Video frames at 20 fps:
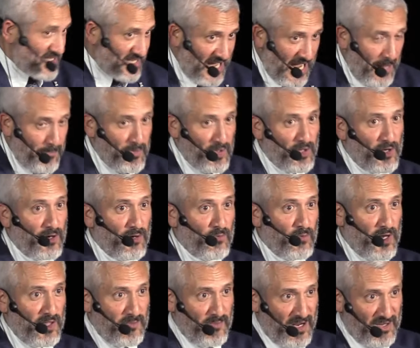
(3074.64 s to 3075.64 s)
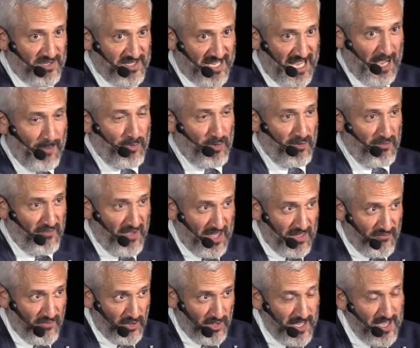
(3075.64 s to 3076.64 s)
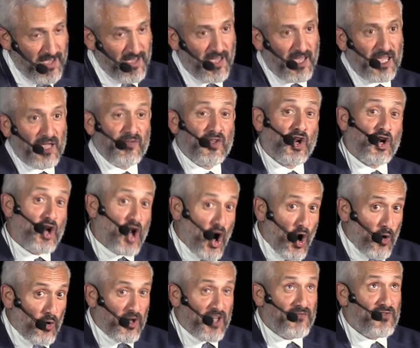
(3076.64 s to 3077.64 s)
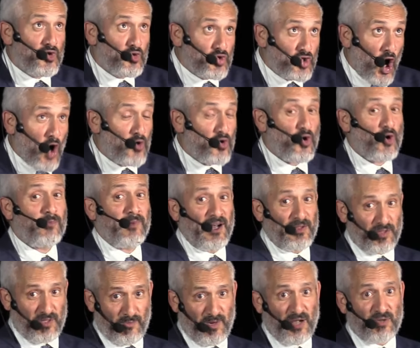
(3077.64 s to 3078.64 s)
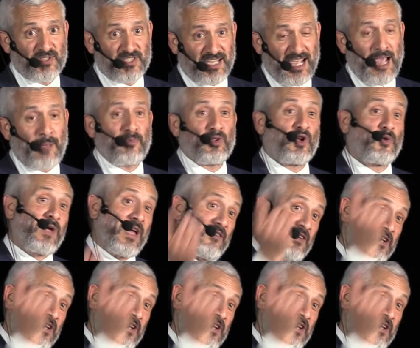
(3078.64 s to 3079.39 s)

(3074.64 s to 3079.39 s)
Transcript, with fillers: scapular, wear the brown scapular faithfully. If you don't know about the brown scapular, we